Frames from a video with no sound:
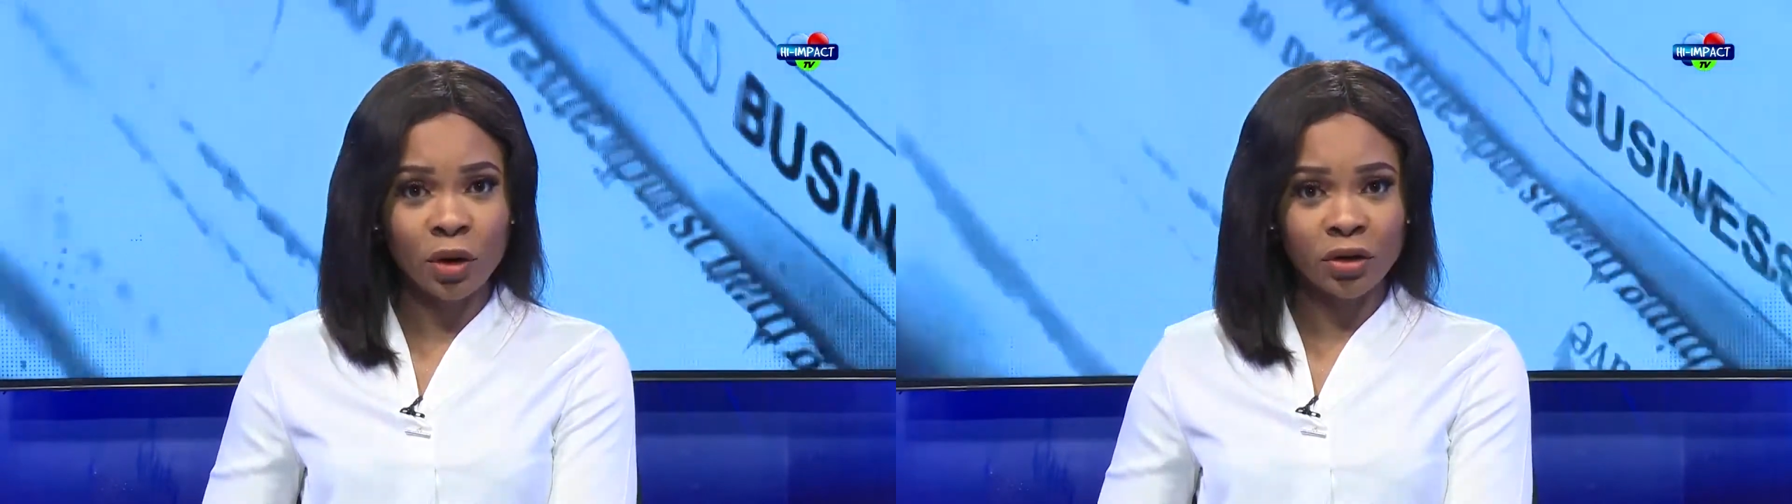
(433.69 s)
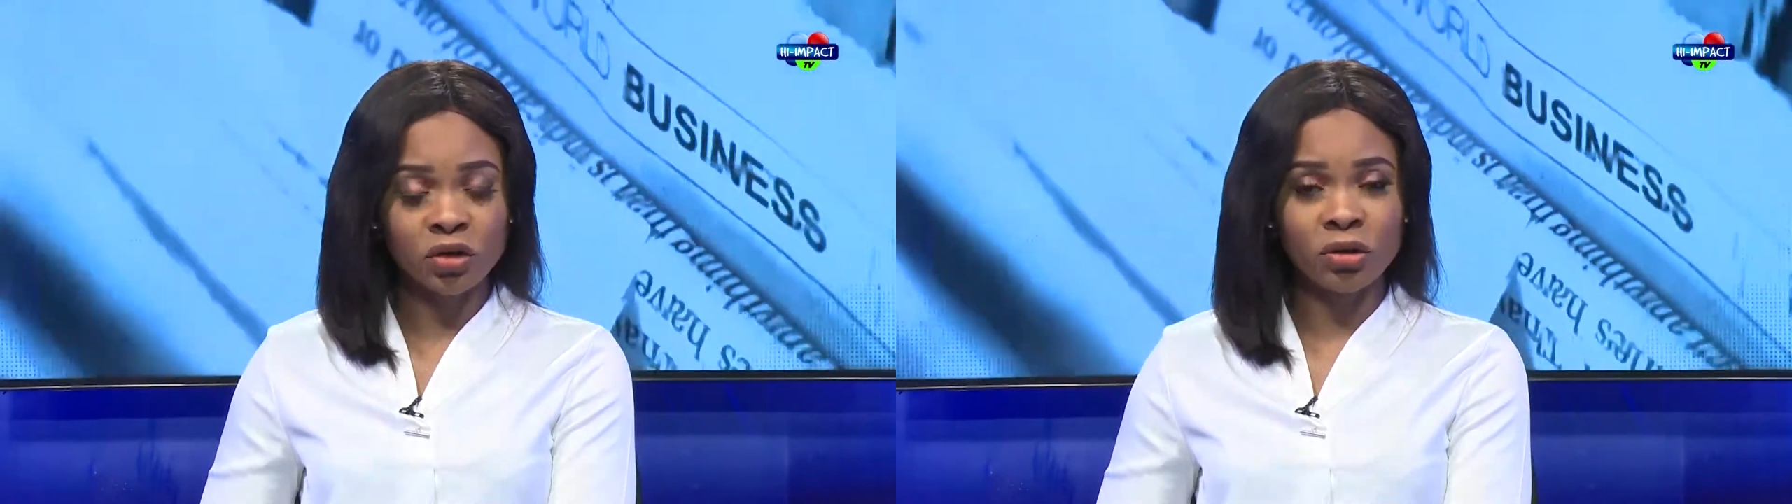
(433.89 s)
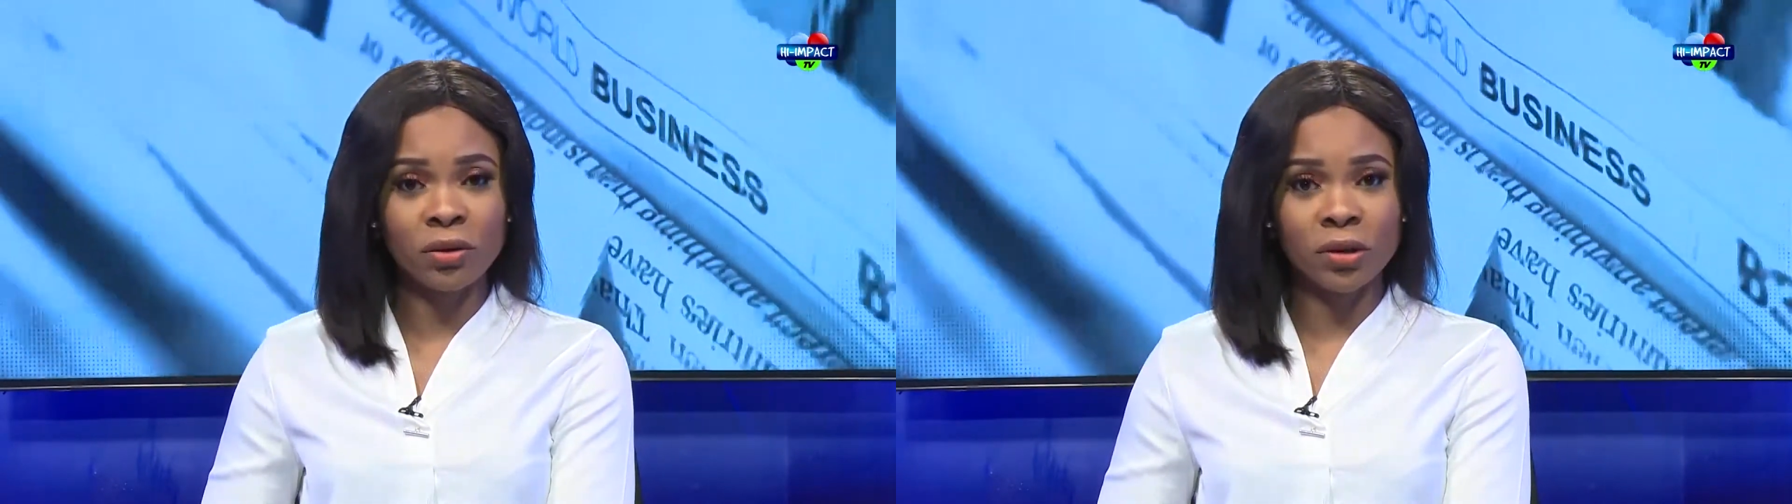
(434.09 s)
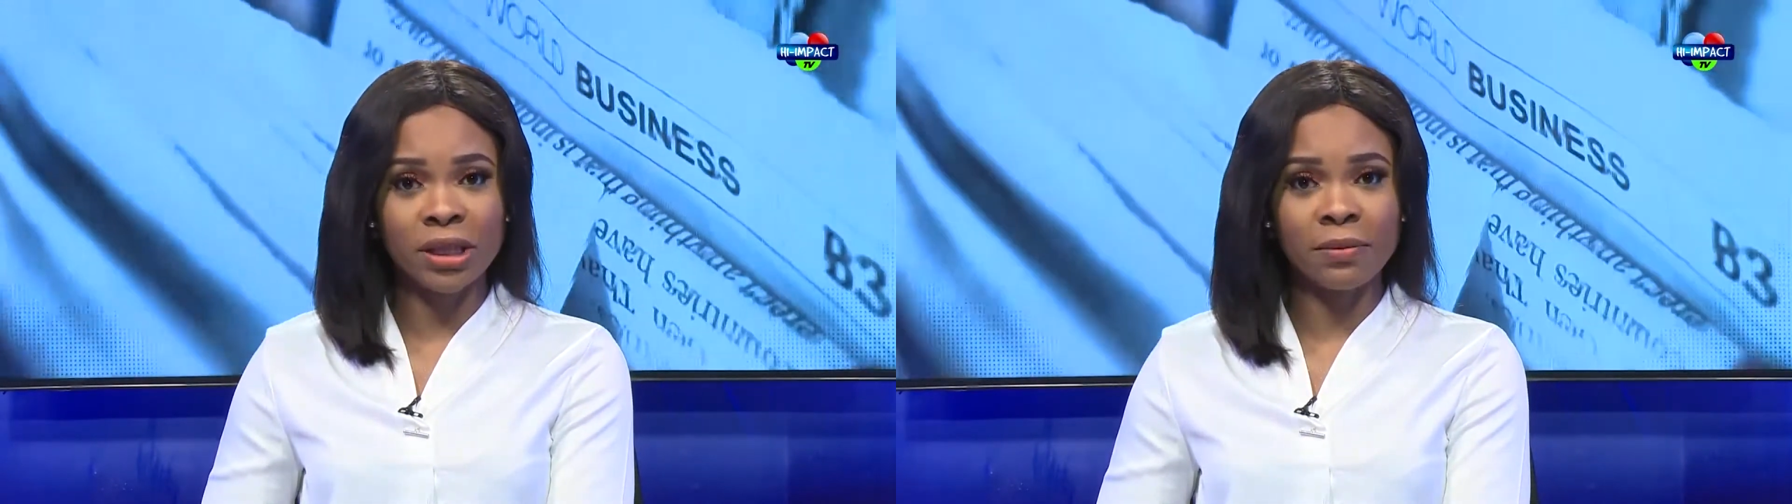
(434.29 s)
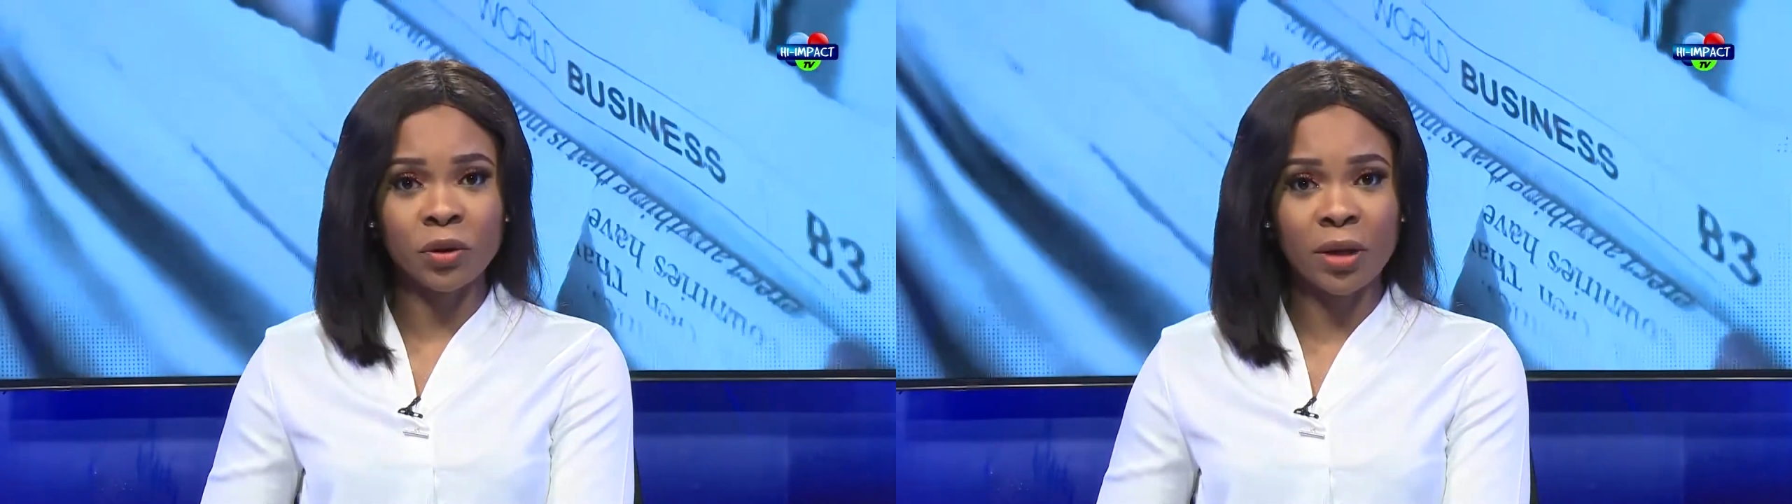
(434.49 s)
You
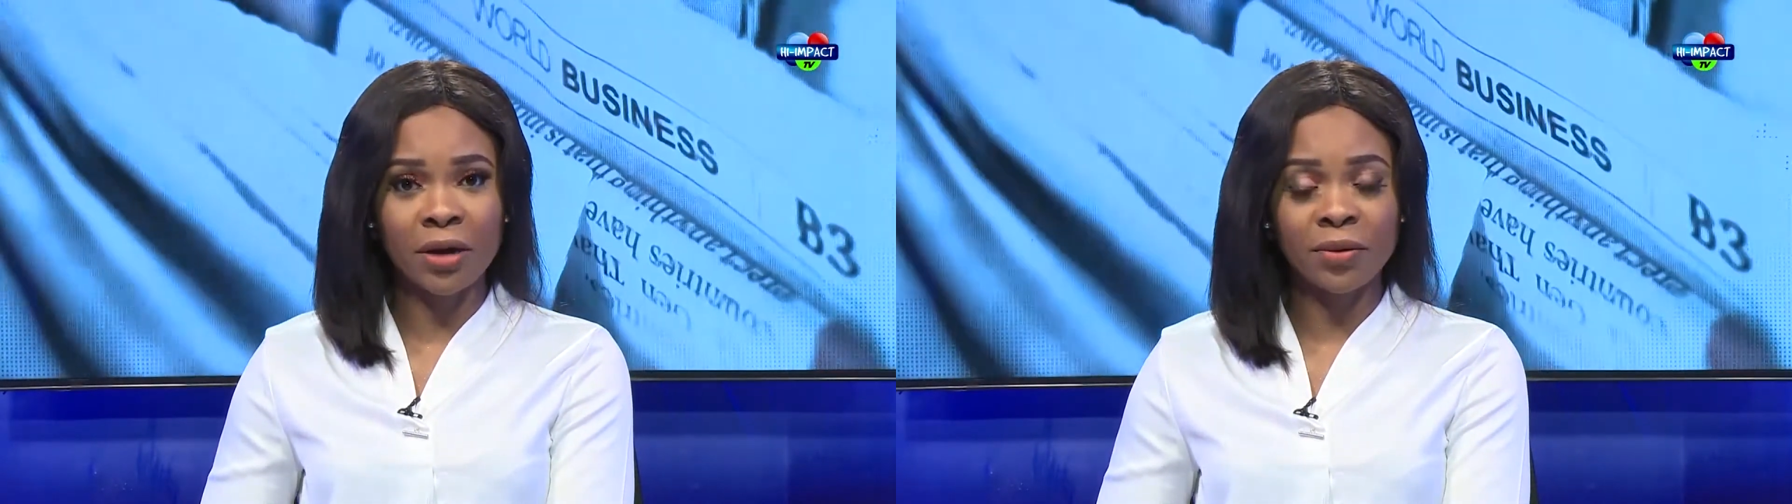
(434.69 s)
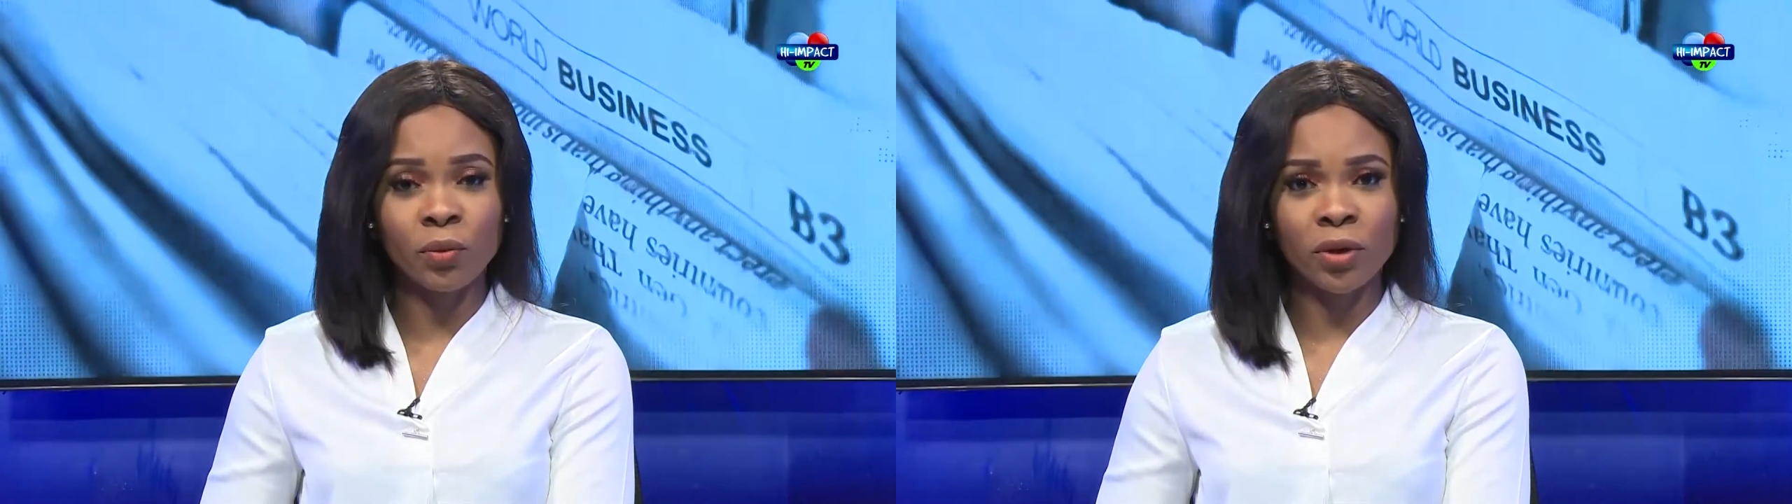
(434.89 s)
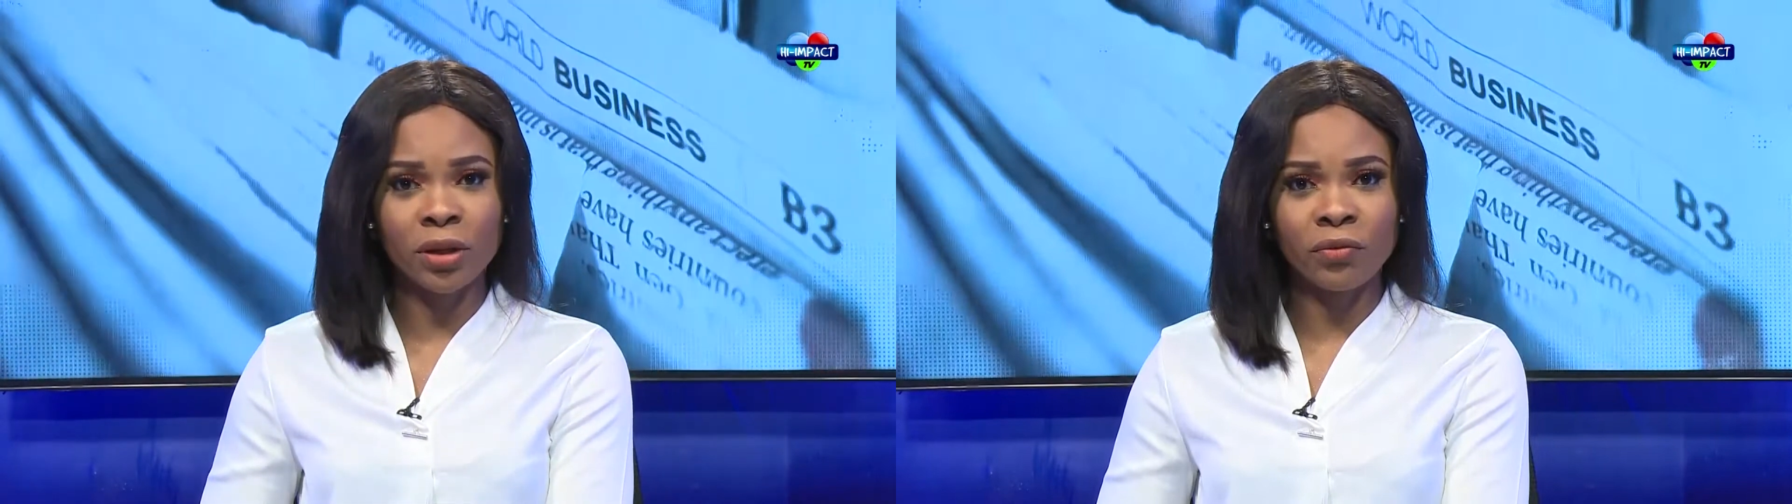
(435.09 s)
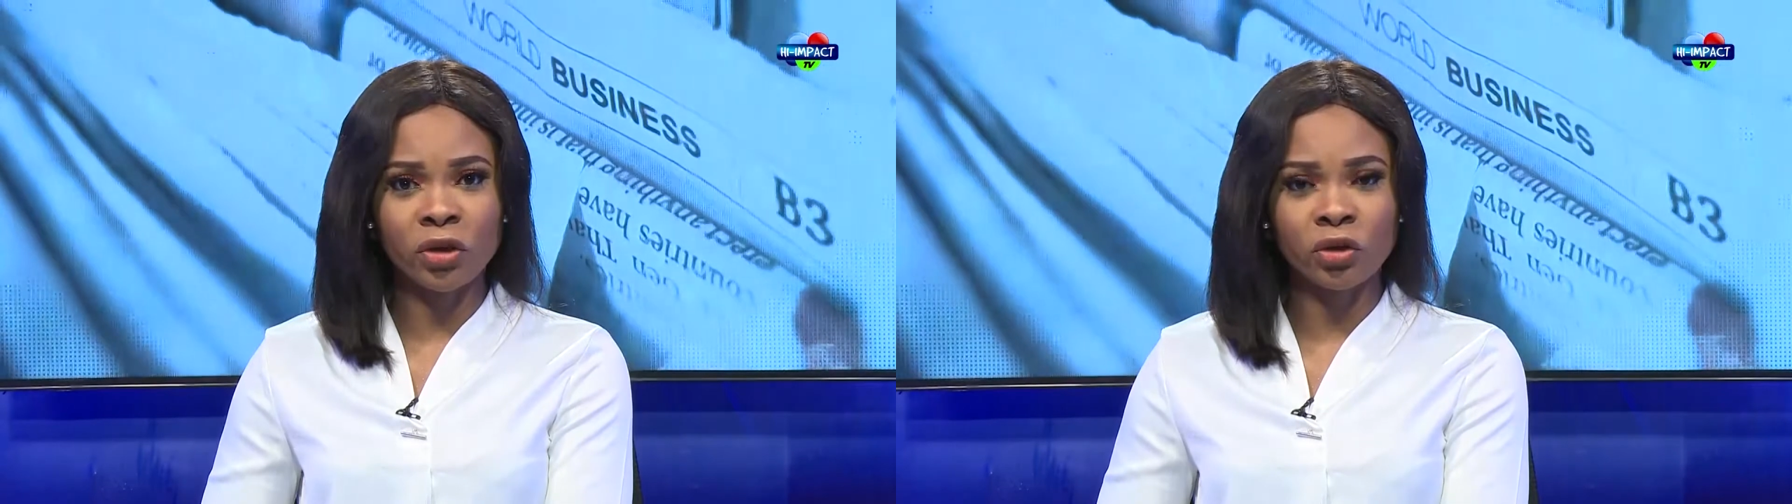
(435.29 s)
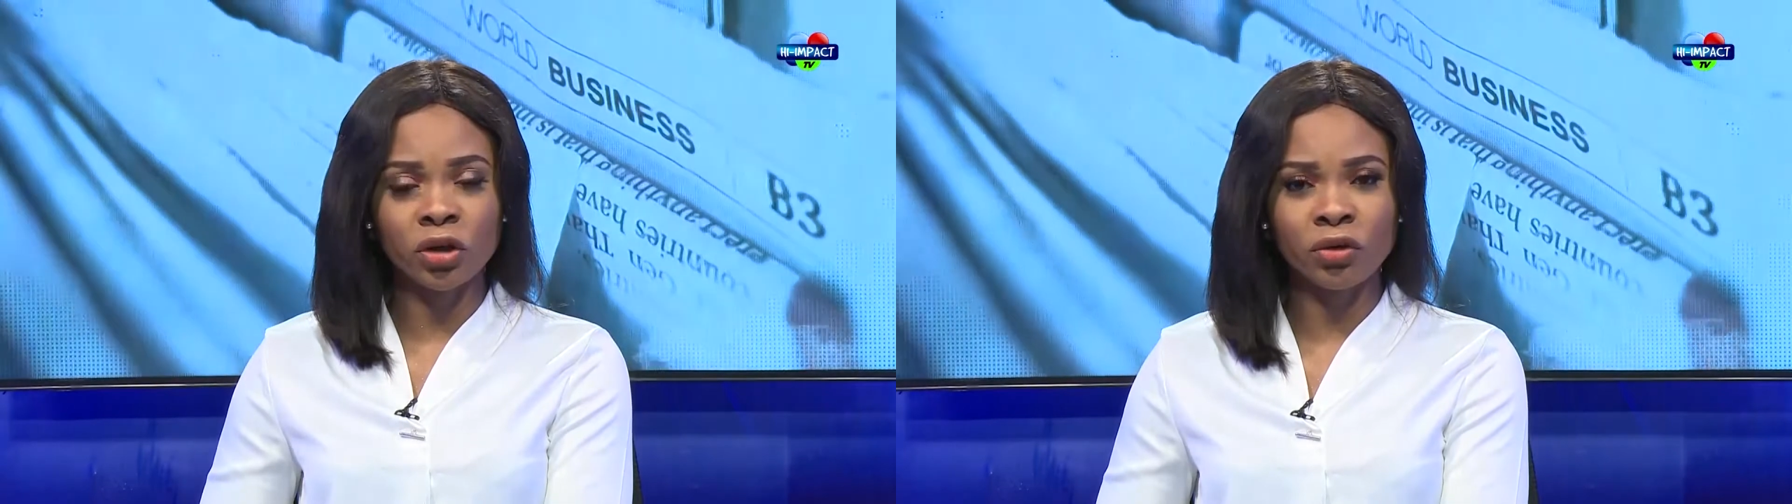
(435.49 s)
seem to agree with the
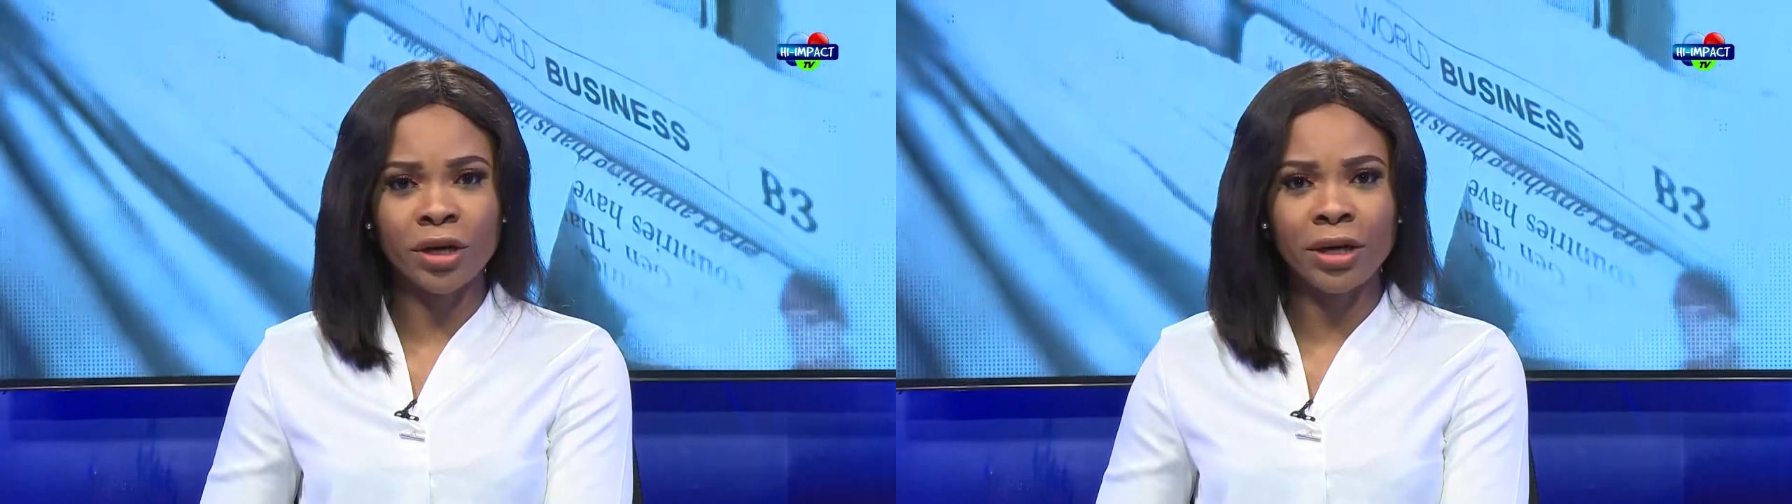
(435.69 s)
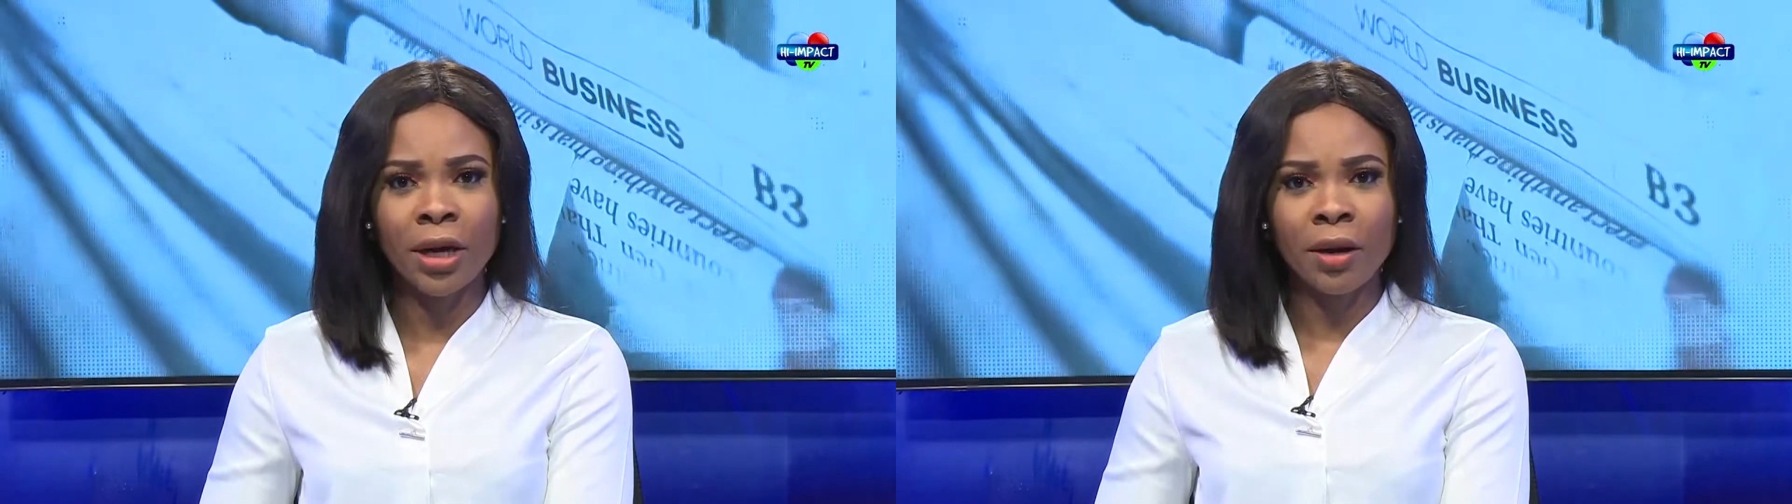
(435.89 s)
restructuring,